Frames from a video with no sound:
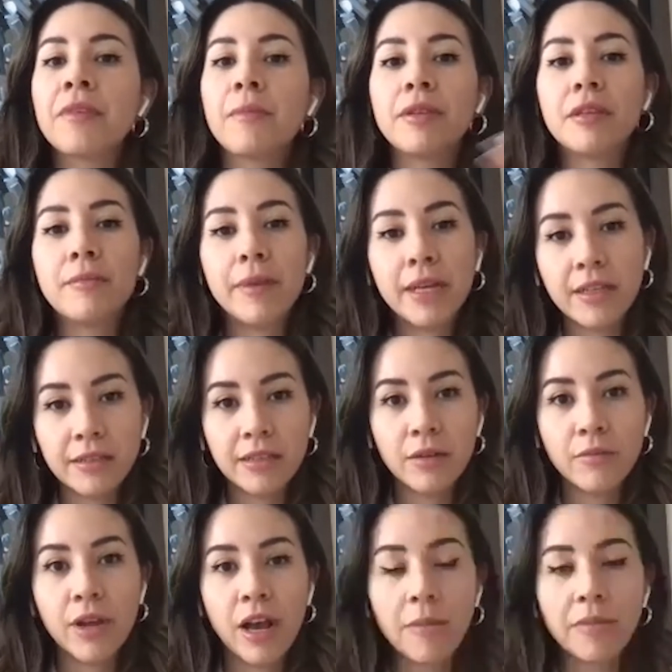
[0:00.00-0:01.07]
But the biggest
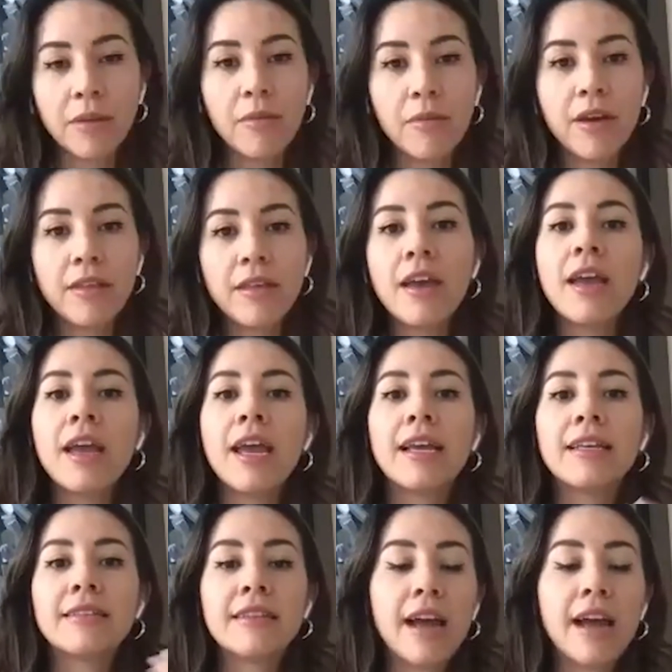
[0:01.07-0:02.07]
thing we help them with is